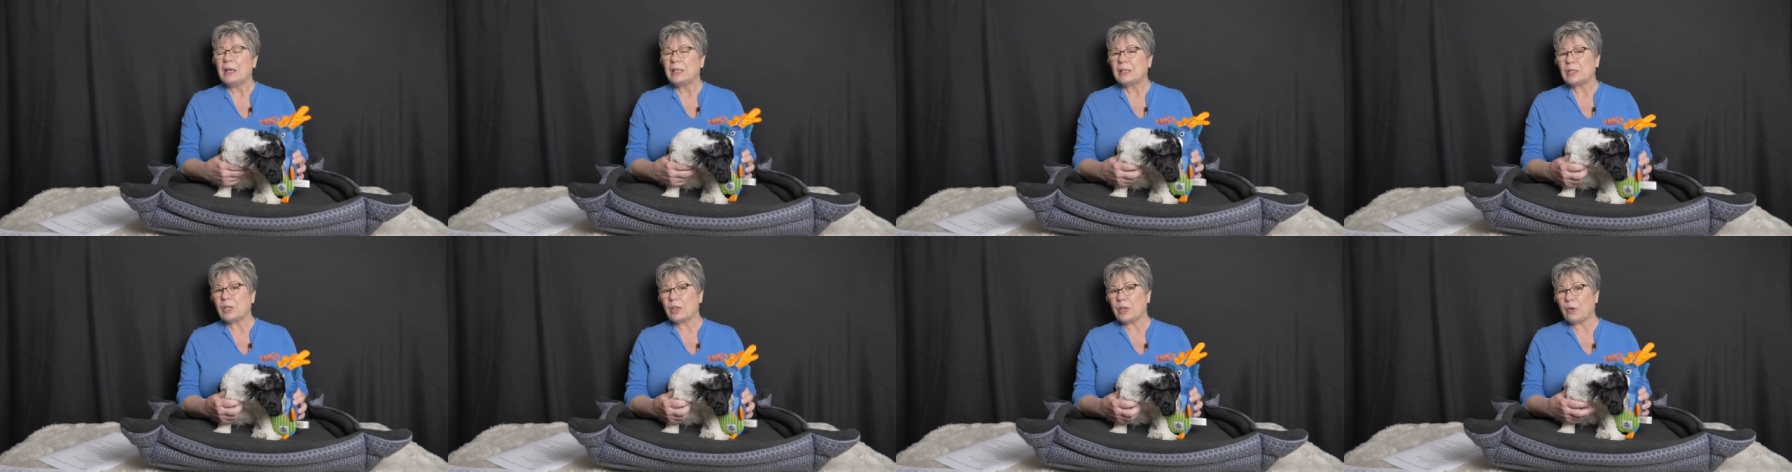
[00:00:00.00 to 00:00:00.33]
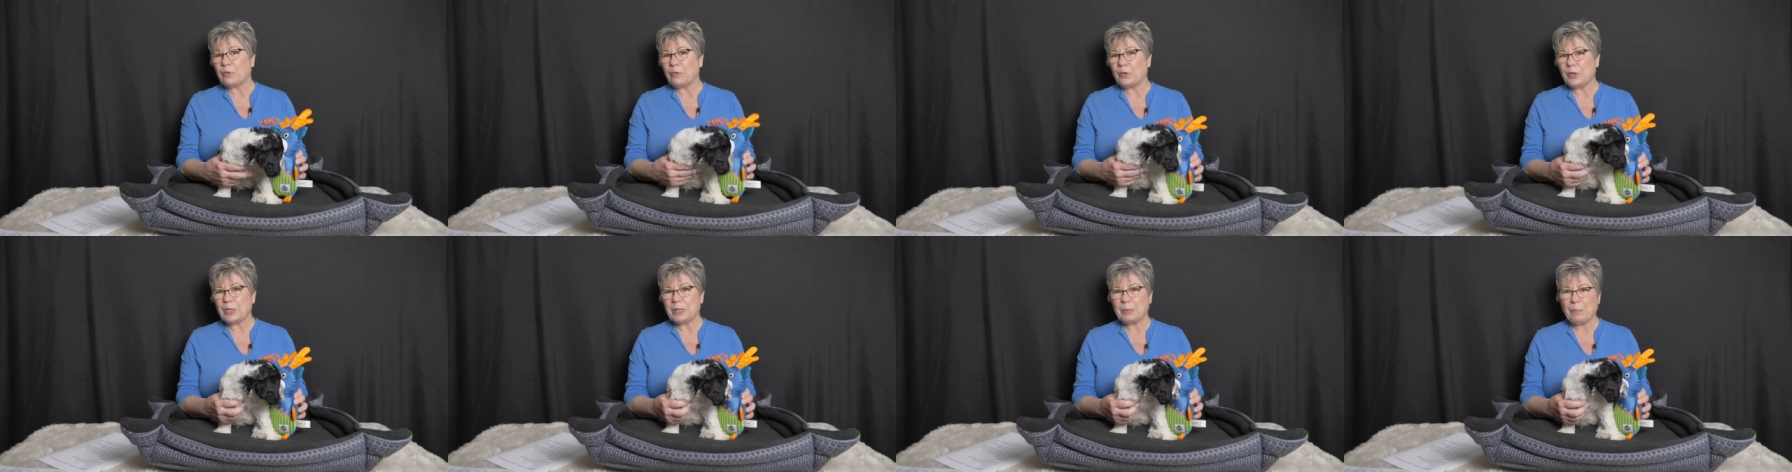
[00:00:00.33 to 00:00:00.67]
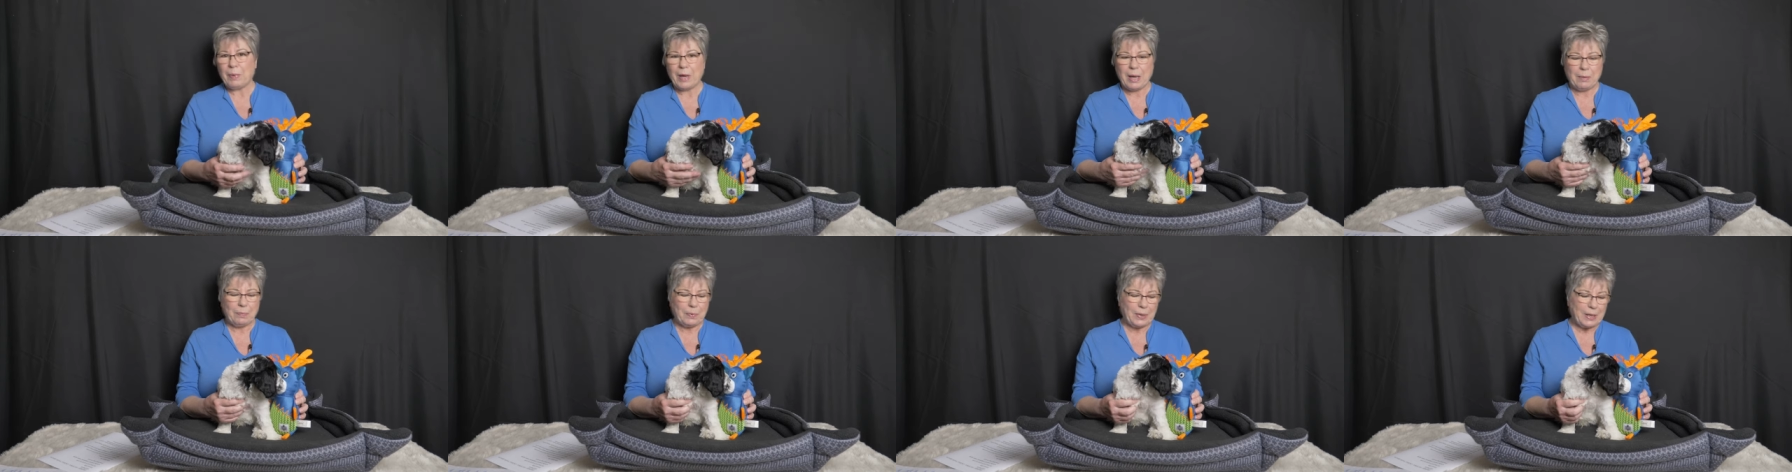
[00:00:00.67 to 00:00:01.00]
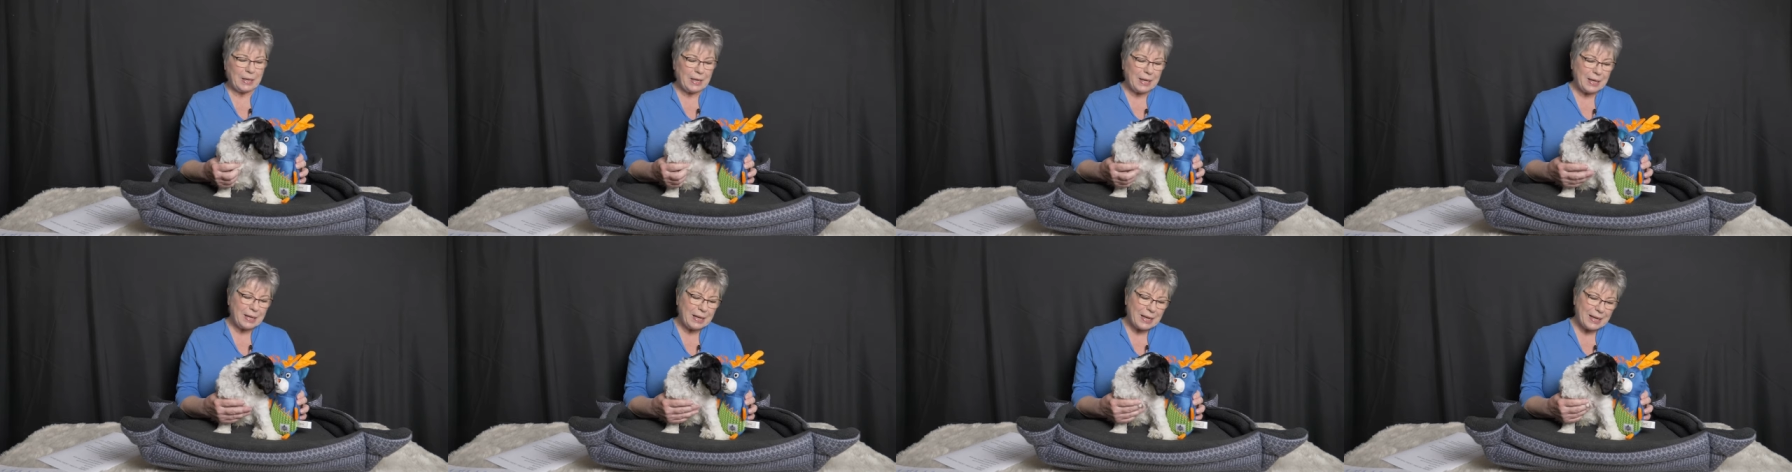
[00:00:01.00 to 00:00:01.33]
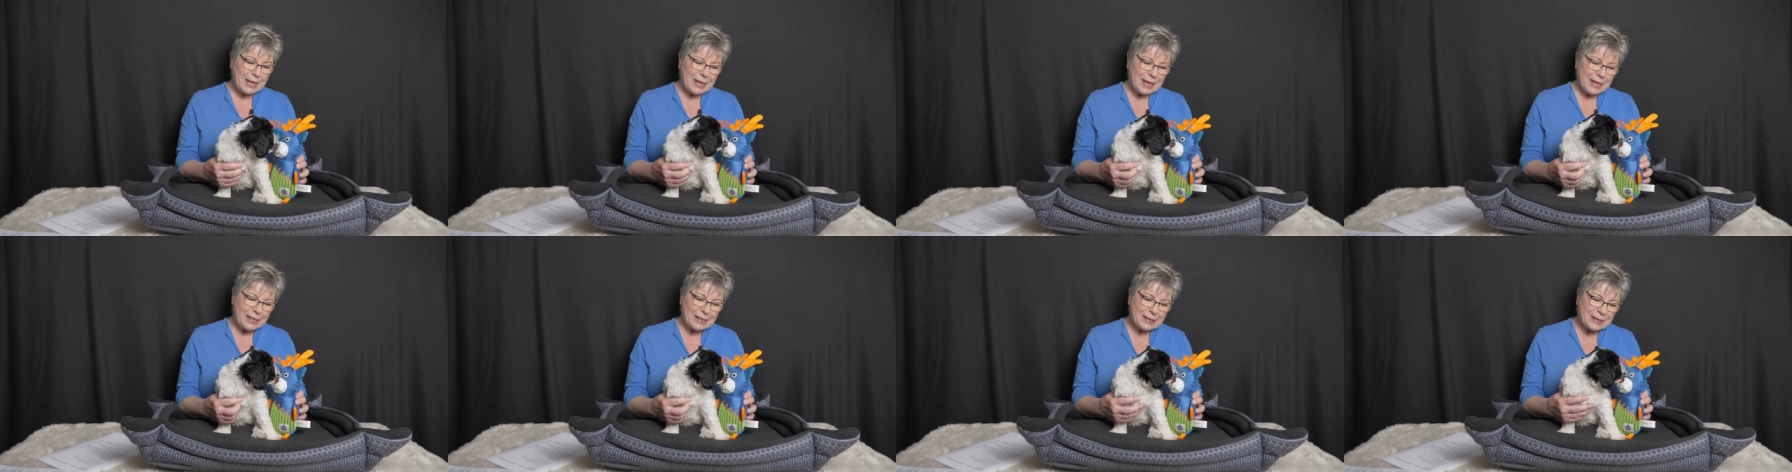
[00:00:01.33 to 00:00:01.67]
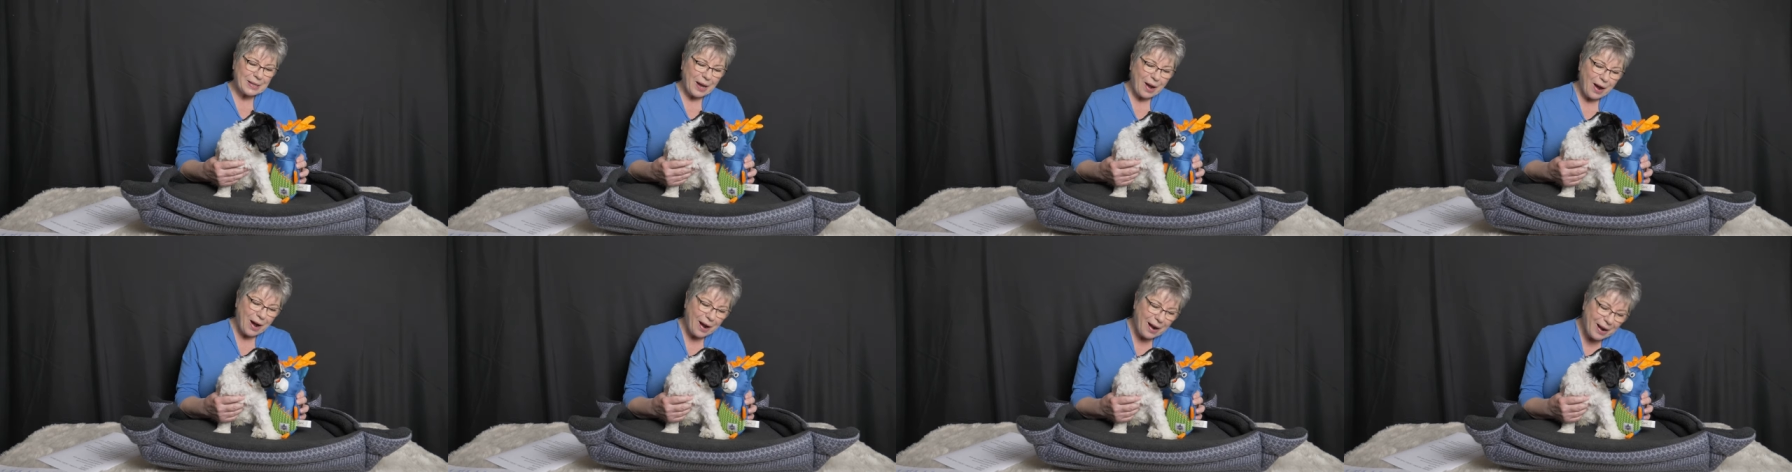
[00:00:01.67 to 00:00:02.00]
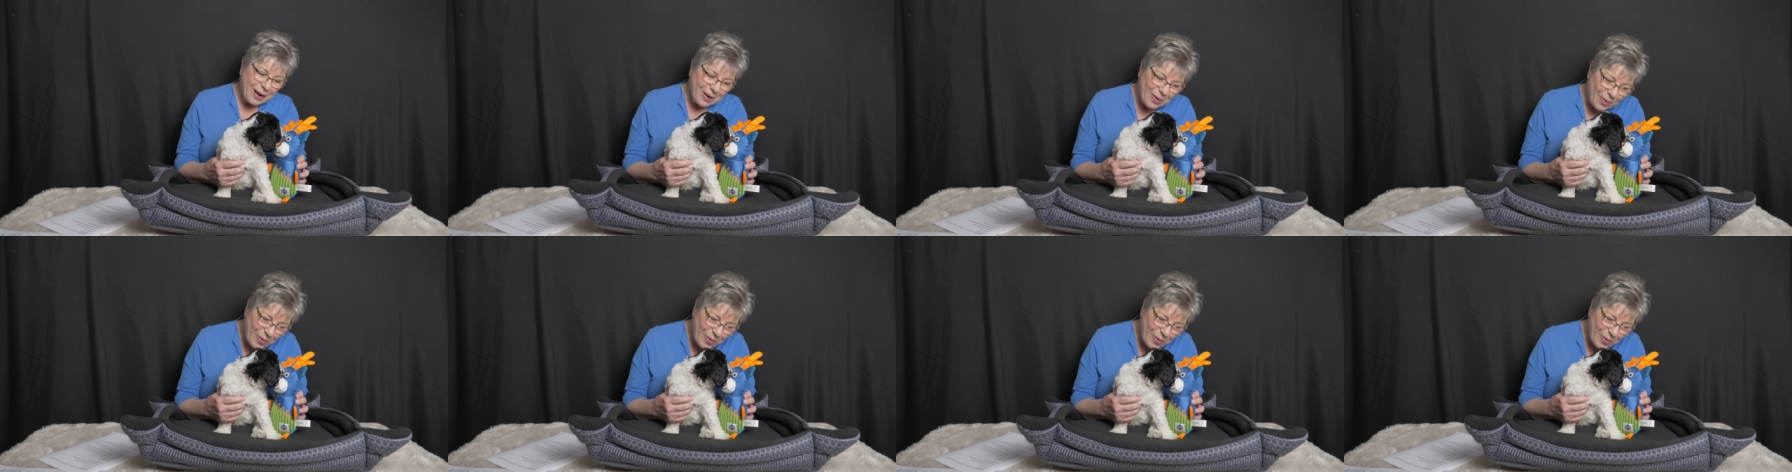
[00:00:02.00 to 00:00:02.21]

So the first puppy is our